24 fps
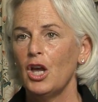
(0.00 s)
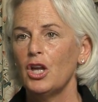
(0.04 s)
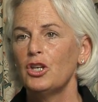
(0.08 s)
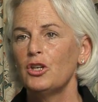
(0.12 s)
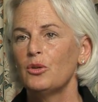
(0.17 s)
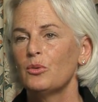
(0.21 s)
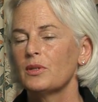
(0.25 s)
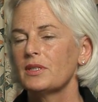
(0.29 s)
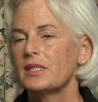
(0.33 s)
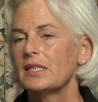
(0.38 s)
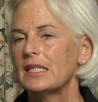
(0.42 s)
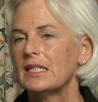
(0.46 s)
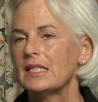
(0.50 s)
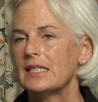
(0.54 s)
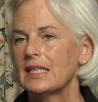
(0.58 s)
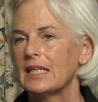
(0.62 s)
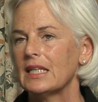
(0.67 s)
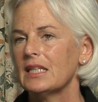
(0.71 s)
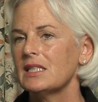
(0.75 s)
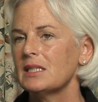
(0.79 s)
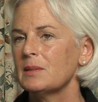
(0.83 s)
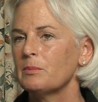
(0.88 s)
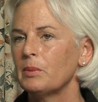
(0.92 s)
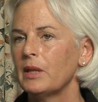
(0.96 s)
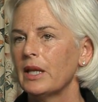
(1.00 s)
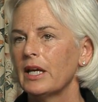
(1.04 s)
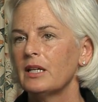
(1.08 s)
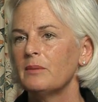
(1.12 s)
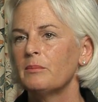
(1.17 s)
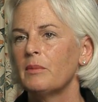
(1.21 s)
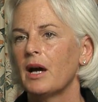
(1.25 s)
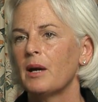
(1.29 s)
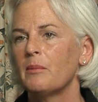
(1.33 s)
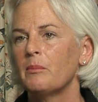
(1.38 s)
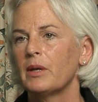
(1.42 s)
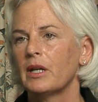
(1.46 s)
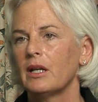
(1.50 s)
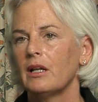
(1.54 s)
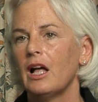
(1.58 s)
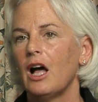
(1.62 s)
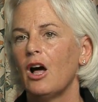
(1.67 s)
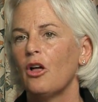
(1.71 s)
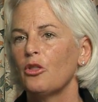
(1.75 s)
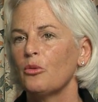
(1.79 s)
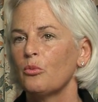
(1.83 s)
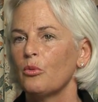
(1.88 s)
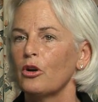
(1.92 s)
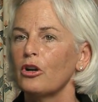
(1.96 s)
You will see skits played by mental
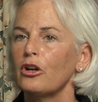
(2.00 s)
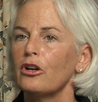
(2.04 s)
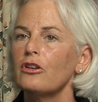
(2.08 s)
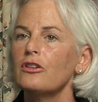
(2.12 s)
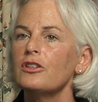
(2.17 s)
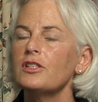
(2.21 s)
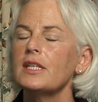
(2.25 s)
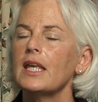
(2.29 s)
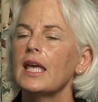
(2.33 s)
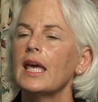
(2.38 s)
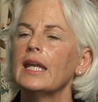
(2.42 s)
health workers